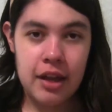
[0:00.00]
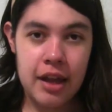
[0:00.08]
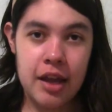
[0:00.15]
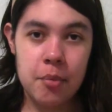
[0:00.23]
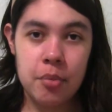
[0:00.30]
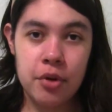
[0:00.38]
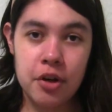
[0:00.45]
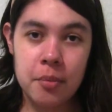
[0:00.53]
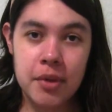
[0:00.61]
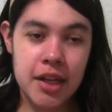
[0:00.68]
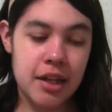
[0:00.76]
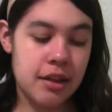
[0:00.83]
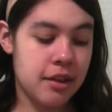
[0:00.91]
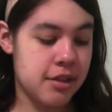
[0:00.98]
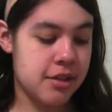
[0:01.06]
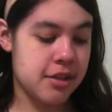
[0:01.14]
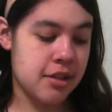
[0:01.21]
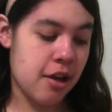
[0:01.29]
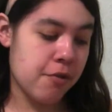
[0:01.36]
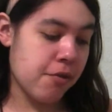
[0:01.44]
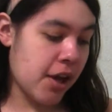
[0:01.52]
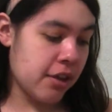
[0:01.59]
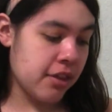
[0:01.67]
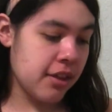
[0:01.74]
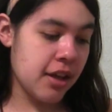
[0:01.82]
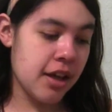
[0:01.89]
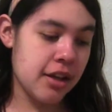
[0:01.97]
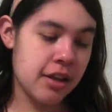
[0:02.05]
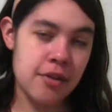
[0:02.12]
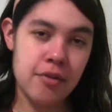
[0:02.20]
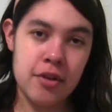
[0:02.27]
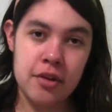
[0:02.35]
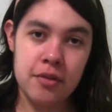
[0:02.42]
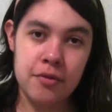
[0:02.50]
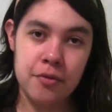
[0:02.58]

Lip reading: and permanent and stuff. I think I'd give it